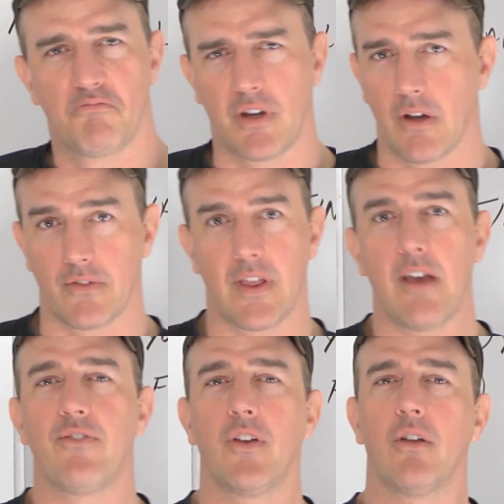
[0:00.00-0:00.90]
Because they
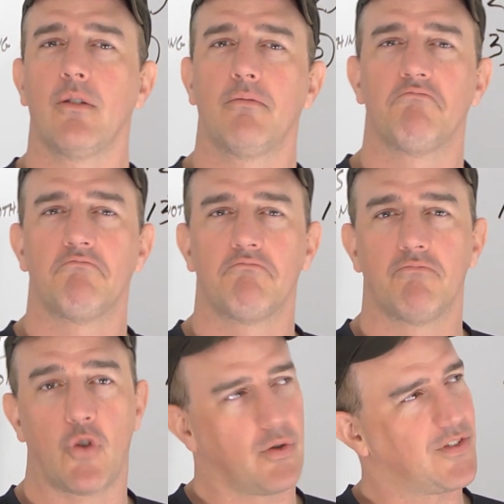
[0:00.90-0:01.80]
feel
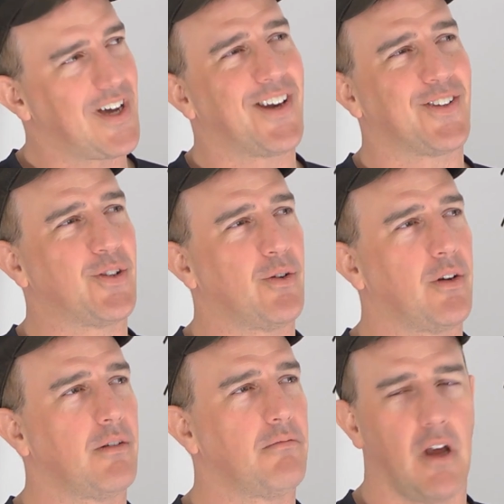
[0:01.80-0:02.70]
they're entitled to
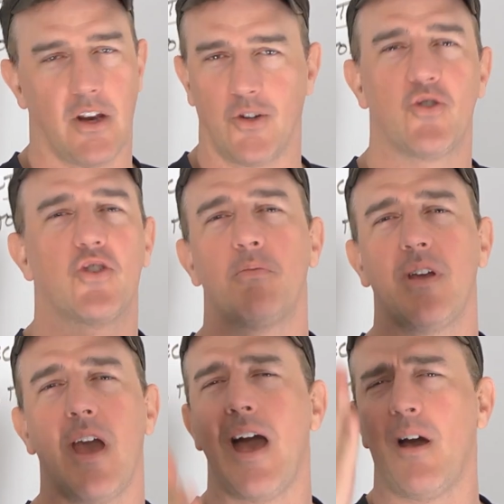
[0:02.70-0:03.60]
it and you should be
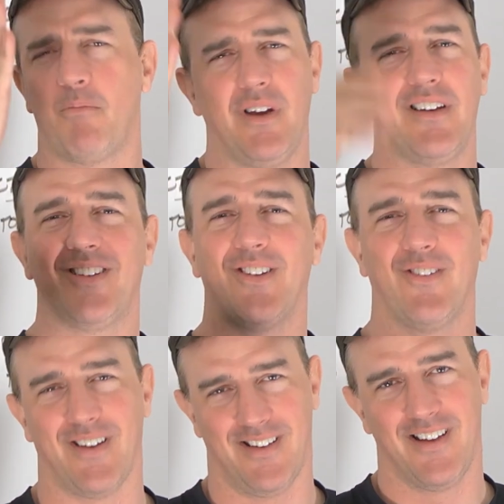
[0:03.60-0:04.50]
happy to do it.